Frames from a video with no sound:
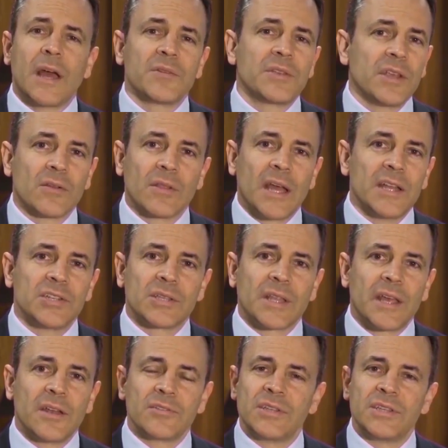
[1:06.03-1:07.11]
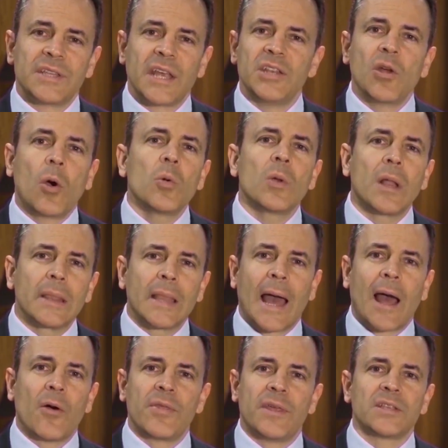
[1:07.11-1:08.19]
What is it so that's so
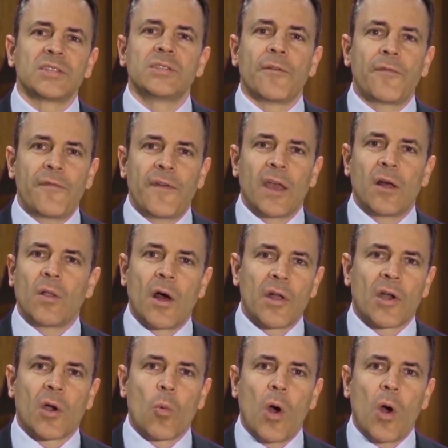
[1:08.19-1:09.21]
specific about you? Say he doesn't show